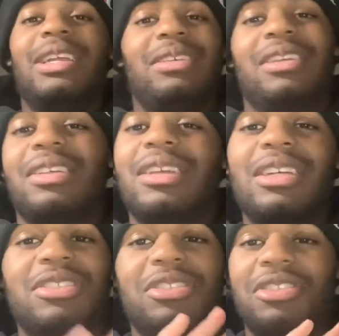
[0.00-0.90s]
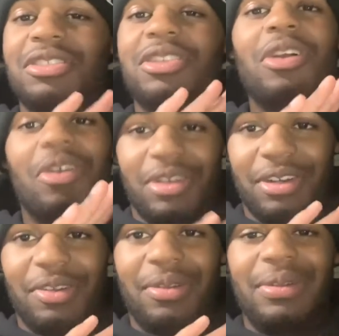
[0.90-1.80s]
Now that's just the car
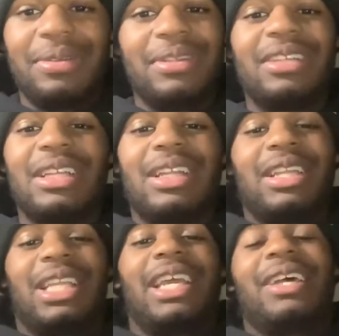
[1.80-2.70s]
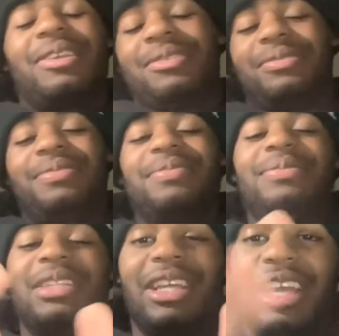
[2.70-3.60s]
note. Now,
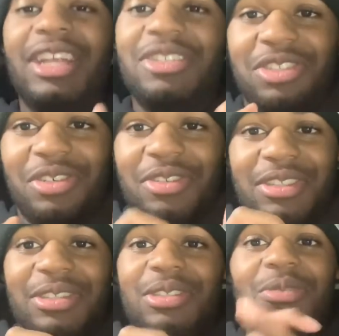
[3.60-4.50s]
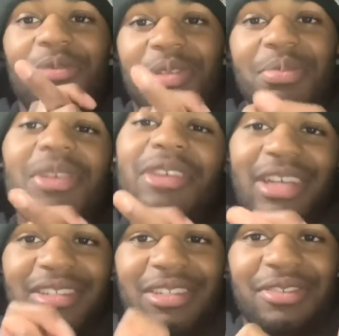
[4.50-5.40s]
insurance with
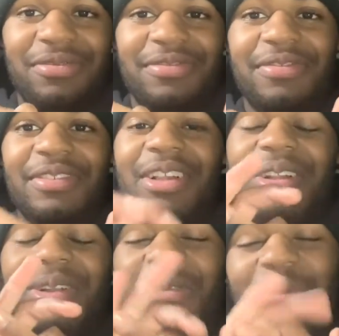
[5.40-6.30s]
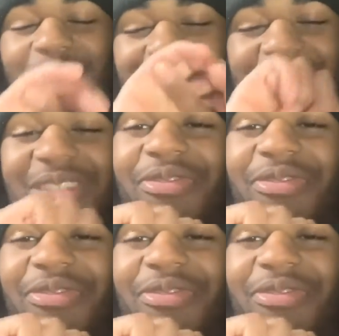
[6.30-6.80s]
Progressive was